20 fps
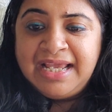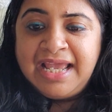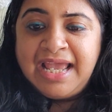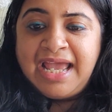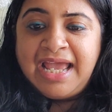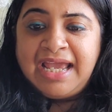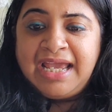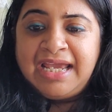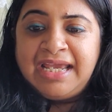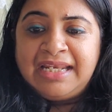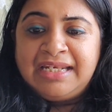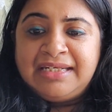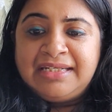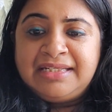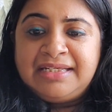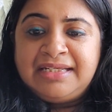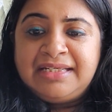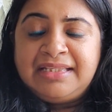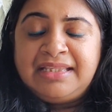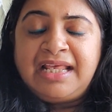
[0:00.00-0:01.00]
and
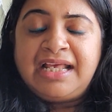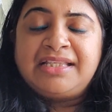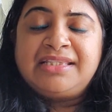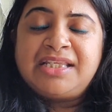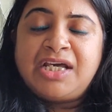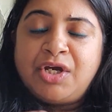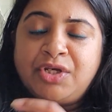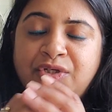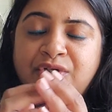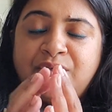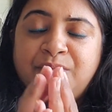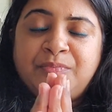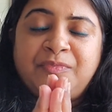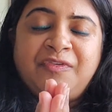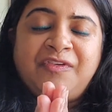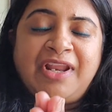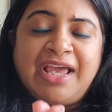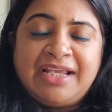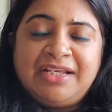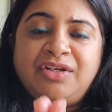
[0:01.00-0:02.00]
that's how you
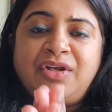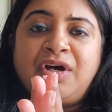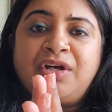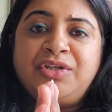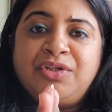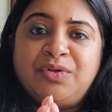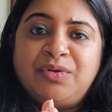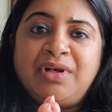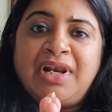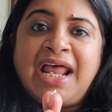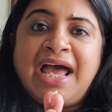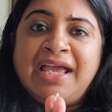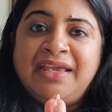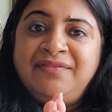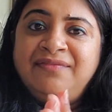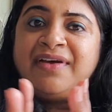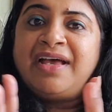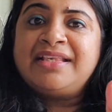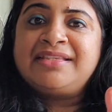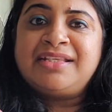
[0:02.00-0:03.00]
reflect on your
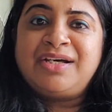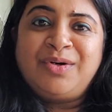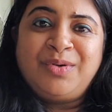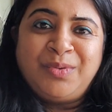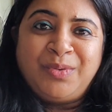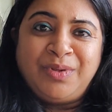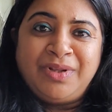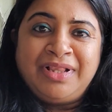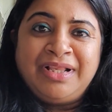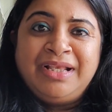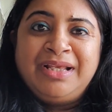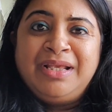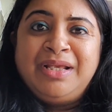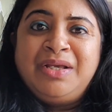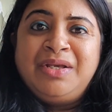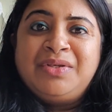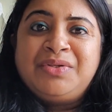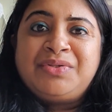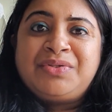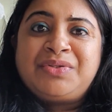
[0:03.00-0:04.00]
life as a whole.
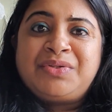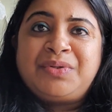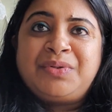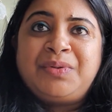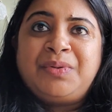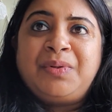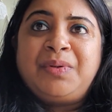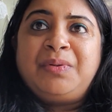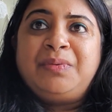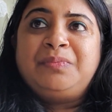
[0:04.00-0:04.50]
So